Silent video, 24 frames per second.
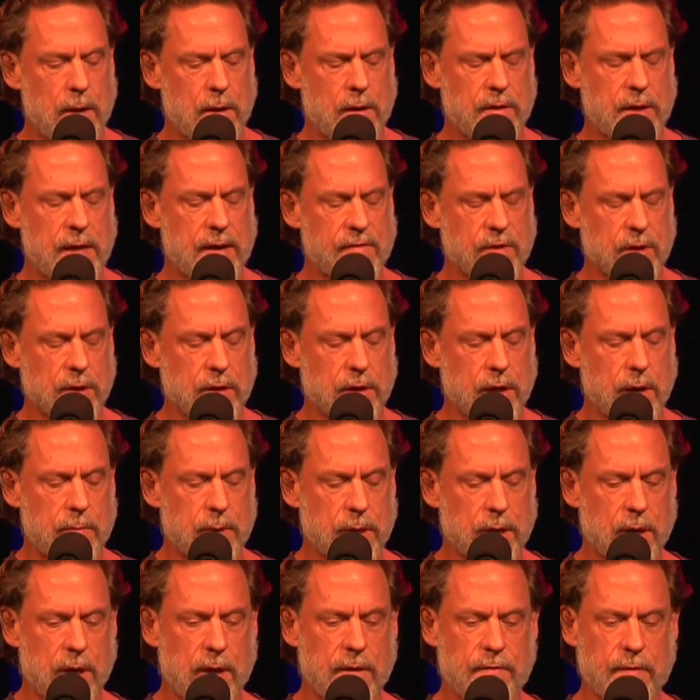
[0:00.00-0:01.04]
having a cup of
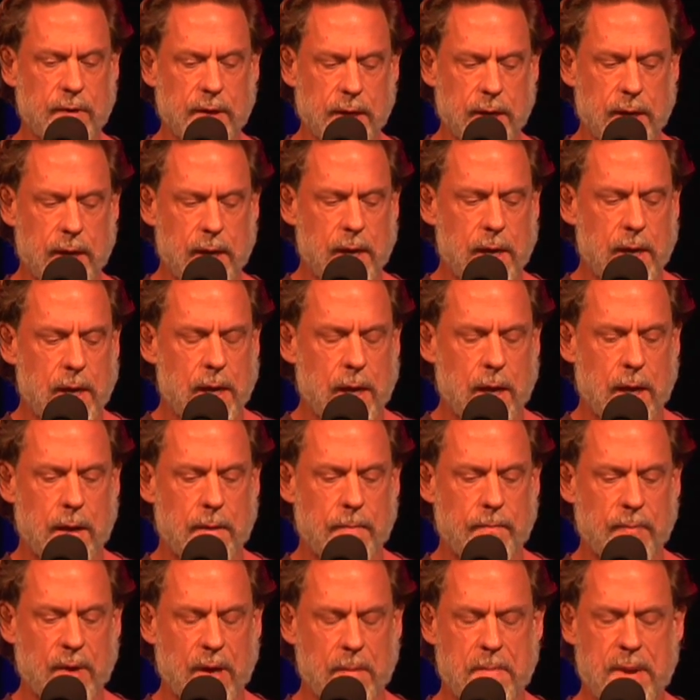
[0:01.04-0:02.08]
coffee.
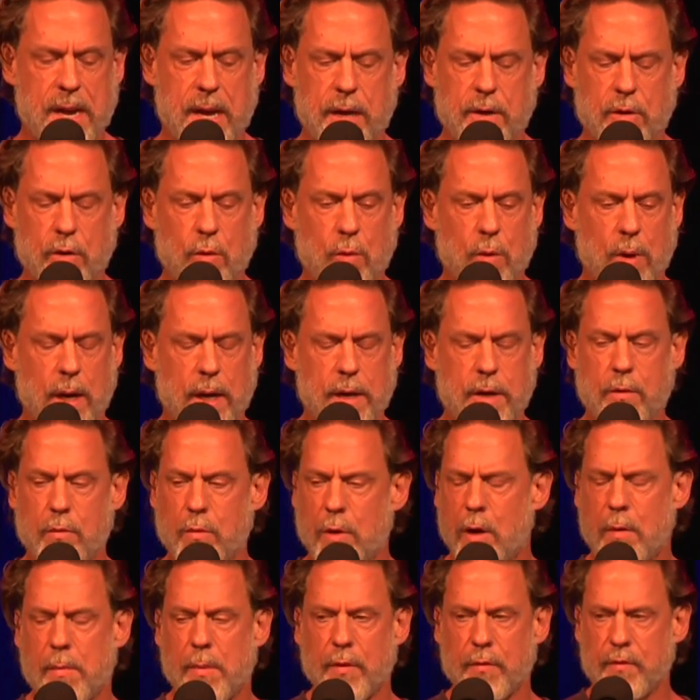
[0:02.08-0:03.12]
A man who I knew
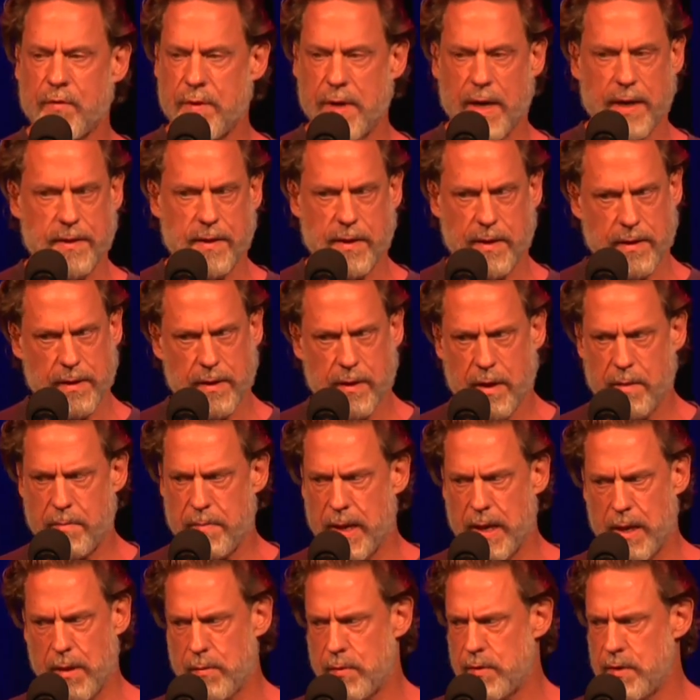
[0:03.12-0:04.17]
almost nothing
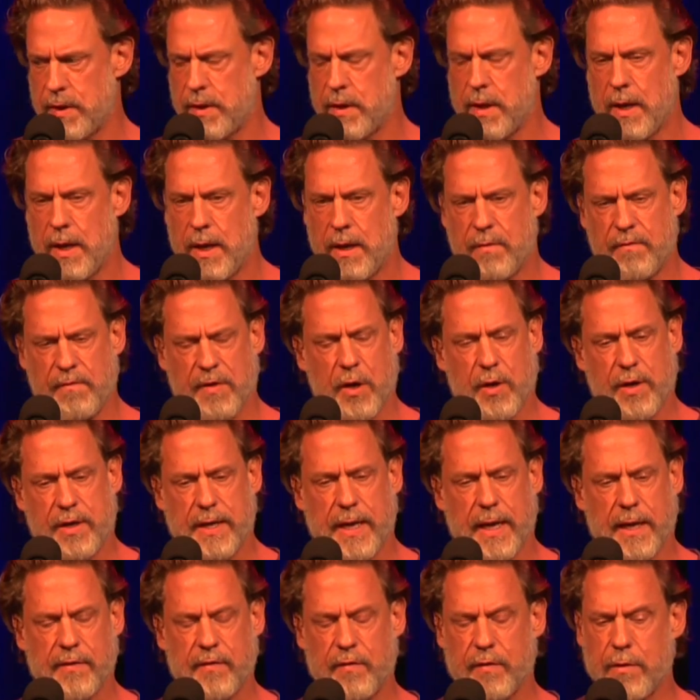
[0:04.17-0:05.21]
about. Very
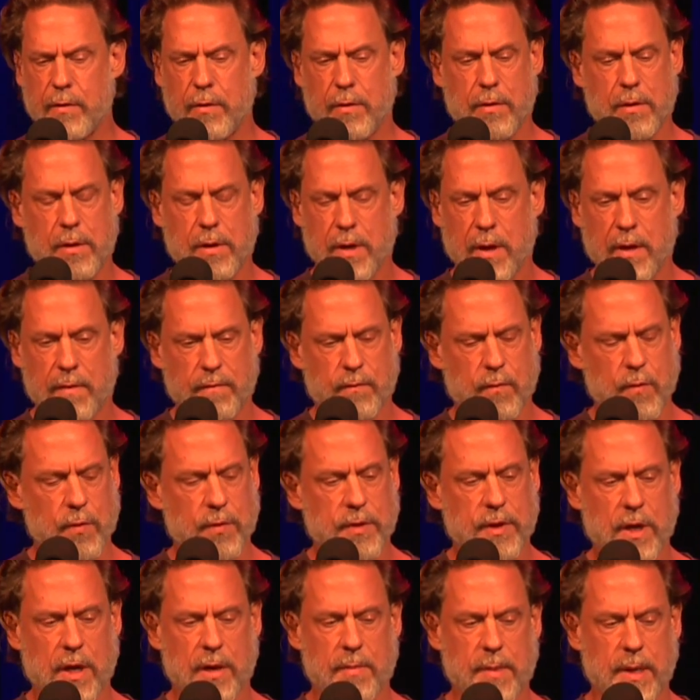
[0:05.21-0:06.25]
taciturn, not
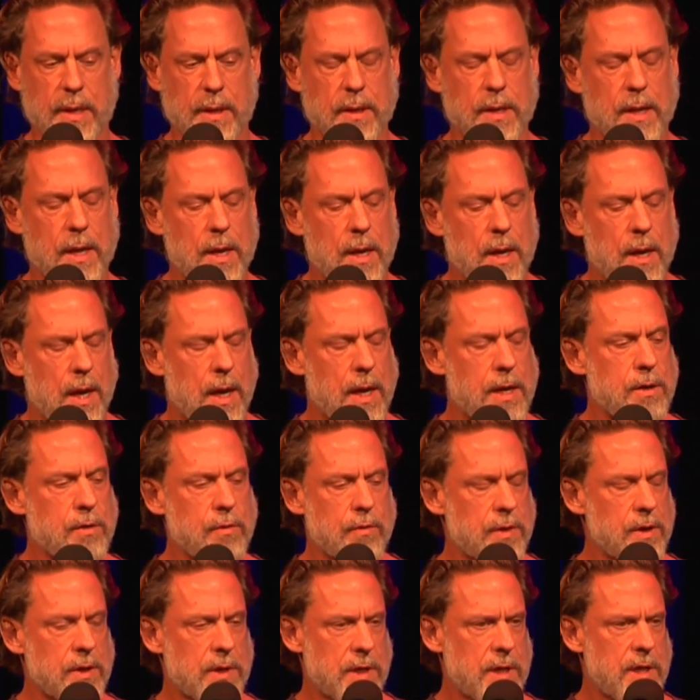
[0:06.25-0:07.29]
forthcoming. I knew
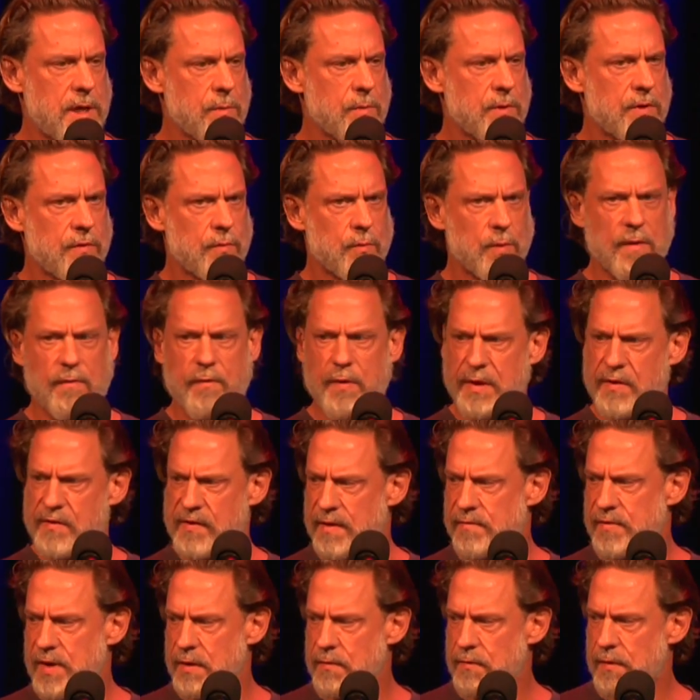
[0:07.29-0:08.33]
that he was roughly
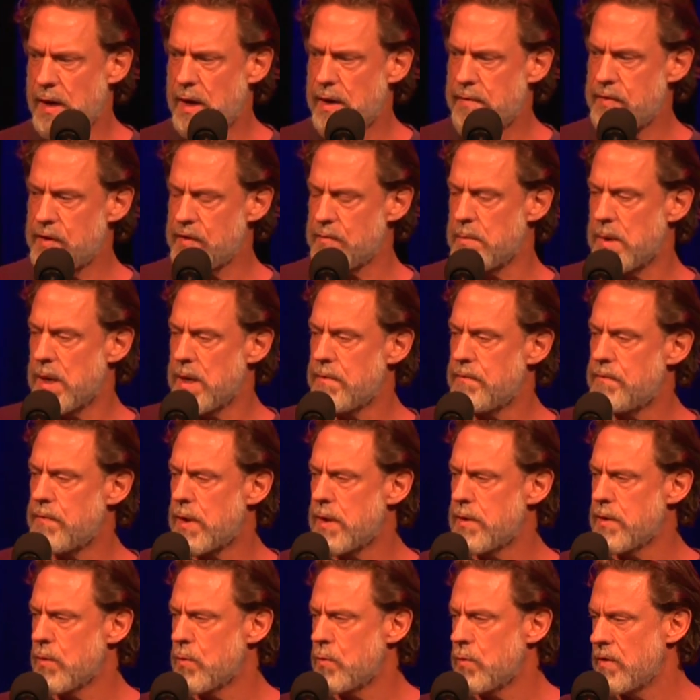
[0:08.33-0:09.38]
75, as my
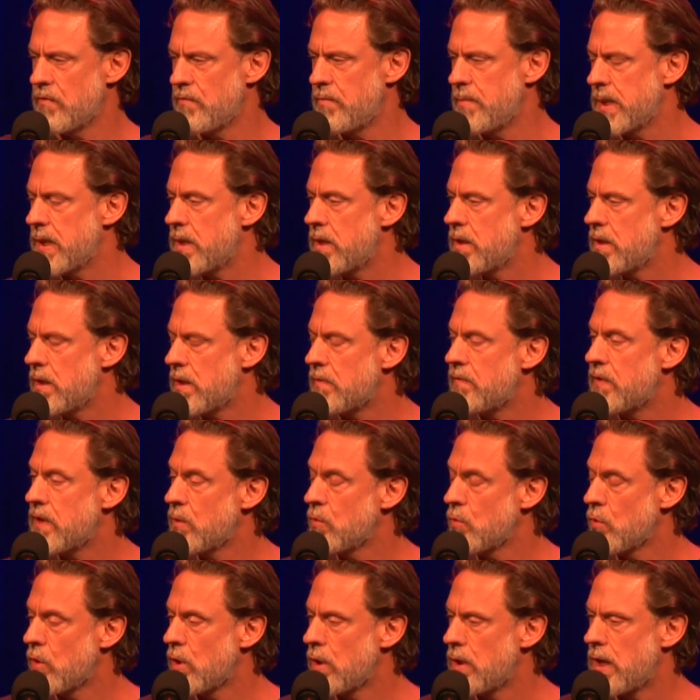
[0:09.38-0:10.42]
father would have been if he
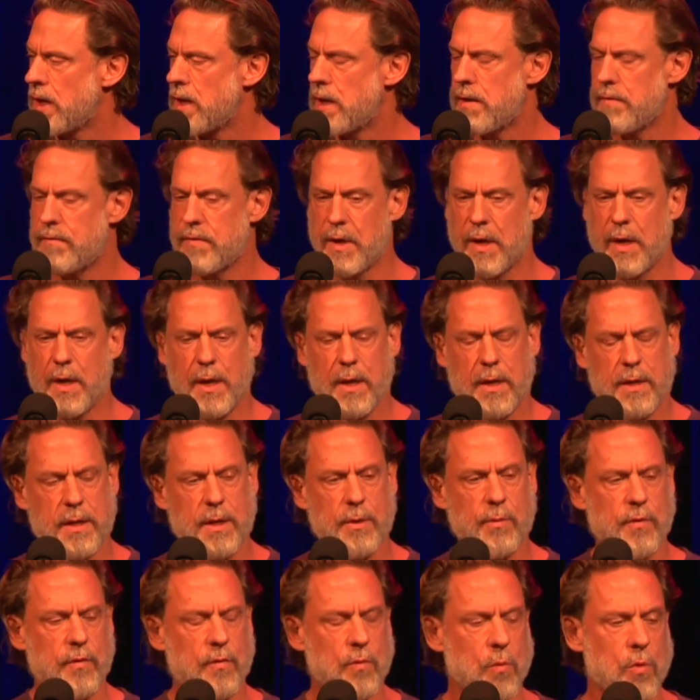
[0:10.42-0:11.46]
were alive, that he
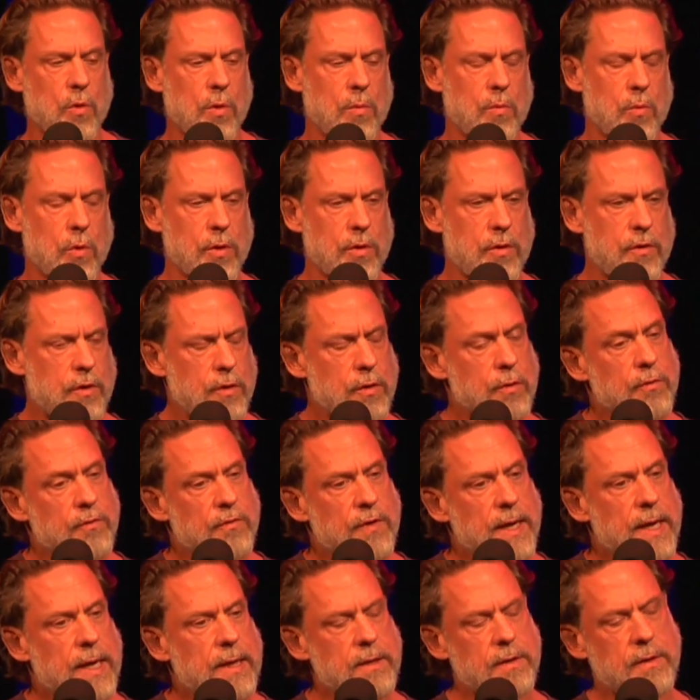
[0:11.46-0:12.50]
was a World War II
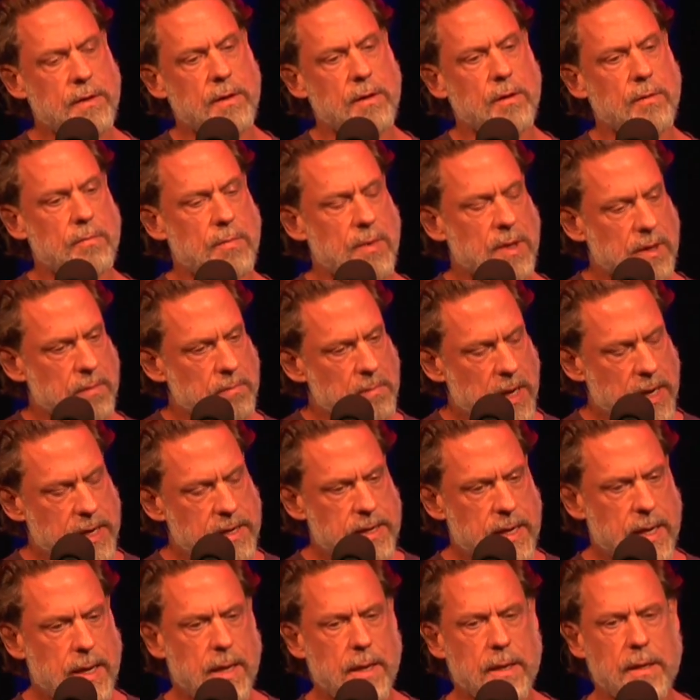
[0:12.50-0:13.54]
vet, like my
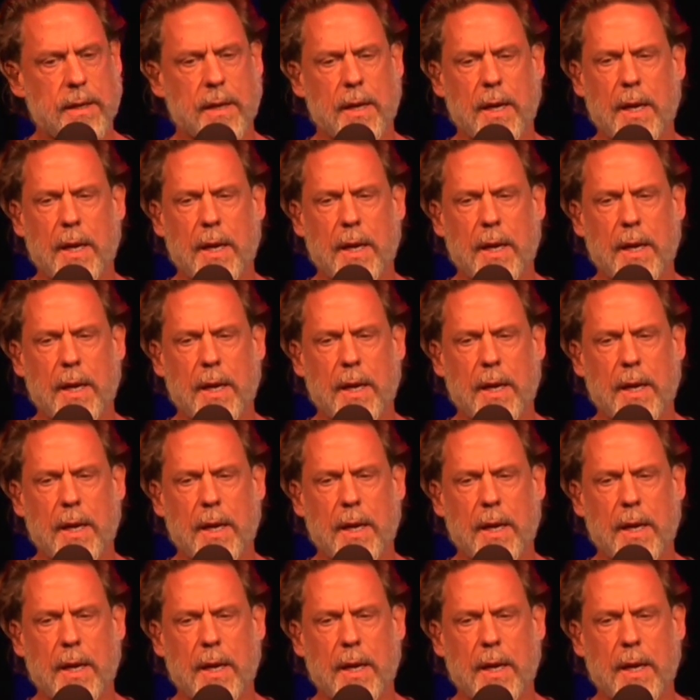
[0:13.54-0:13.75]
dad,